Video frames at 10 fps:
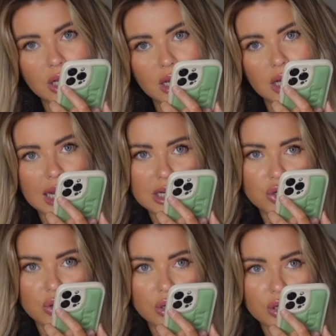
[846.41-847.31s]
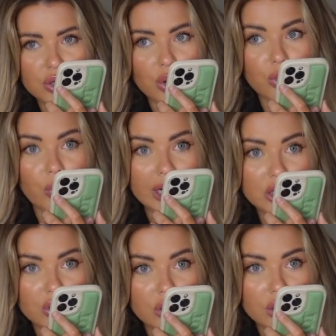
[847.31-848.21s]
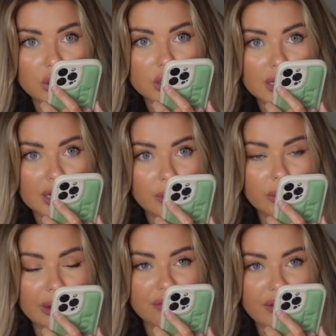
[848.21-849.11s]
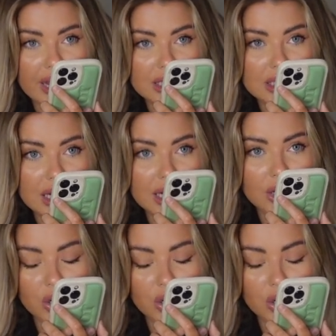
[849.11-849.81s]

grey joggers or white joggers and a wee white vestie.